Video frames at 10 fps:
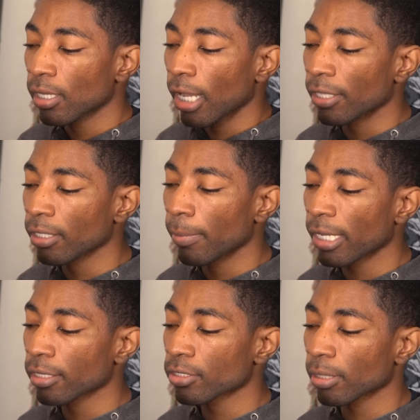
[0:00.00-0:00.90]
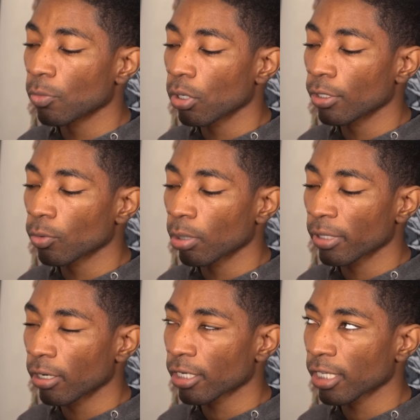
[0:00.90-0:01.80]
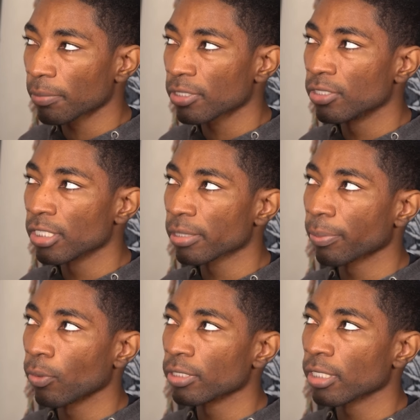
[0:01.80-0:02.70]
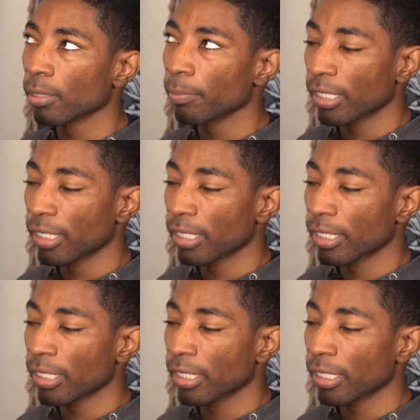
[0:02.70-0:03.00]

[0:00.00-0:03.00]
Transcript: I think making these like more underwhelming archetypes is disappointing